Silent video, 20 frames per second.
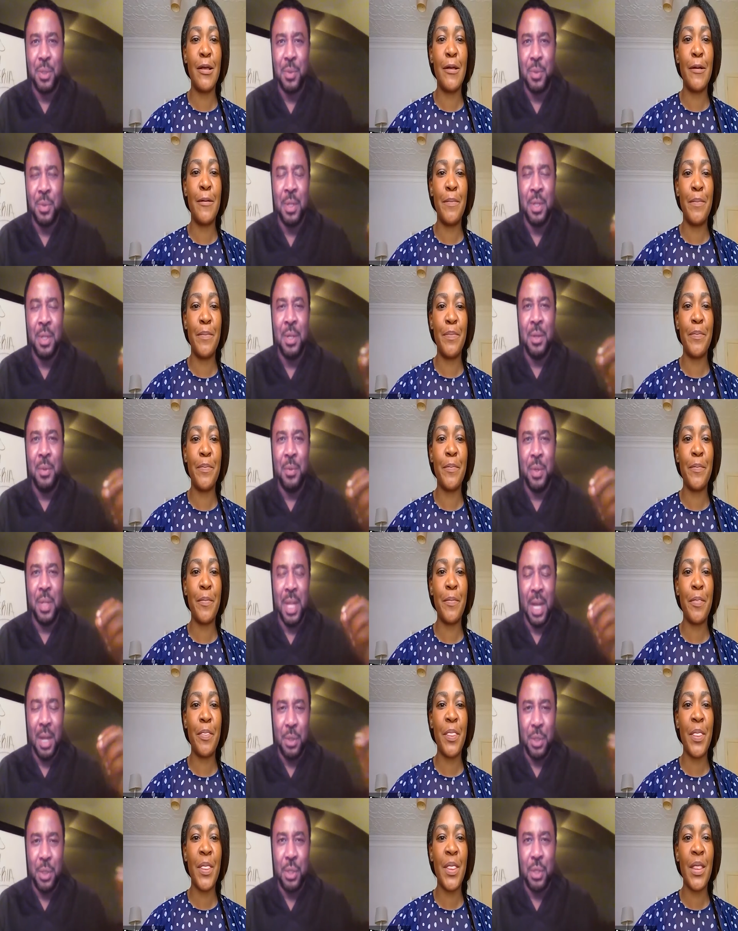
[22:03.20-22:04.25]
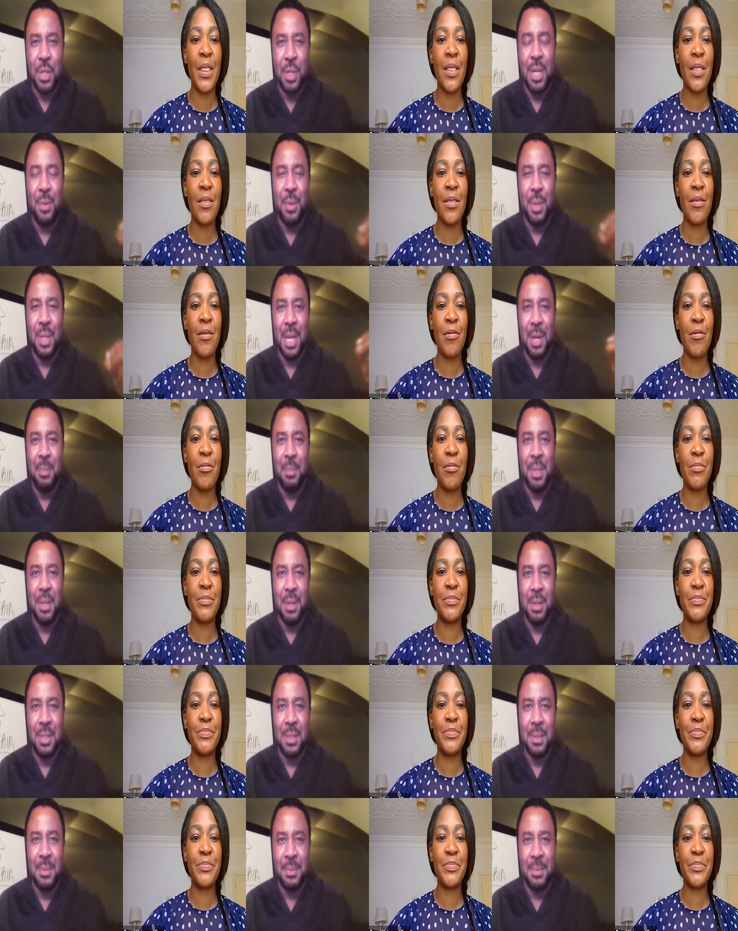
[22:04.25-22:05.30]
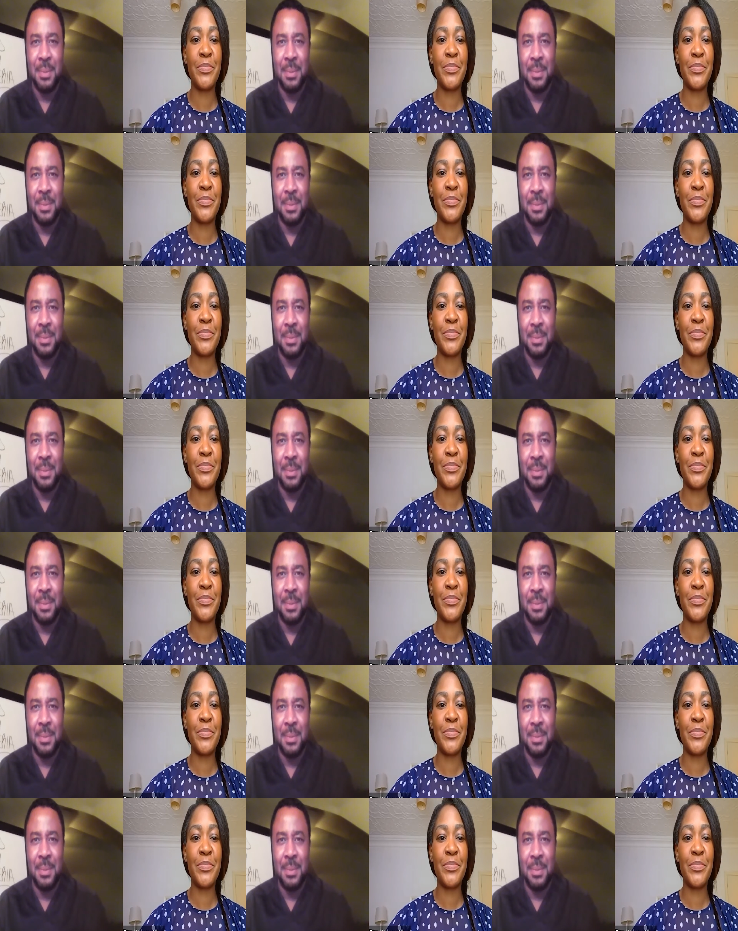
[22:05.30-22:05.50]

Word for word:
Speaker 1: oats without sugar and without milk